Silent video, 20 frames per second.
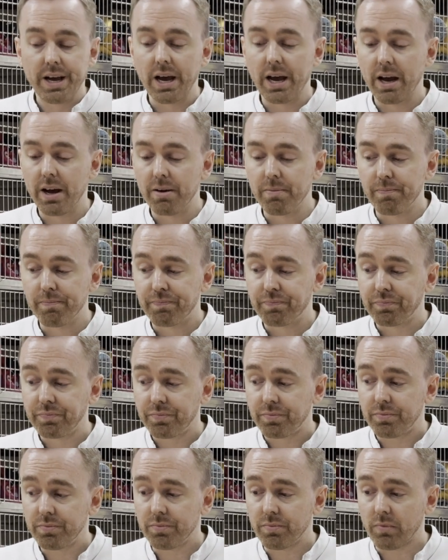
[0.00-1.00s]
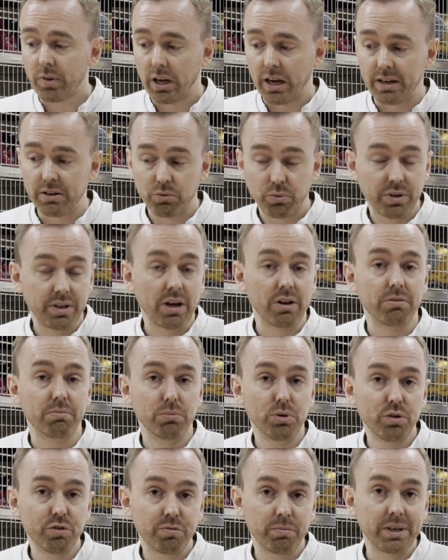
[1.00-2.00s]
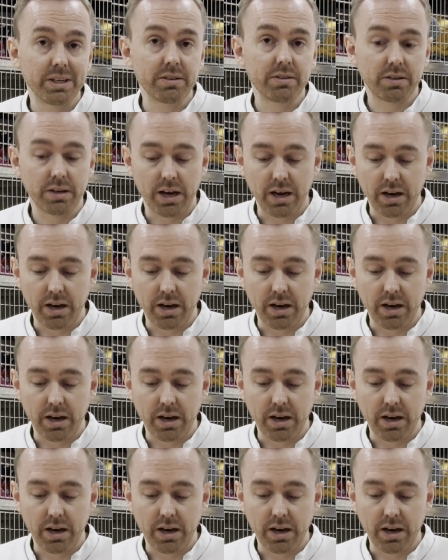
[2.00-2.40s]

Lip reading: and without movement,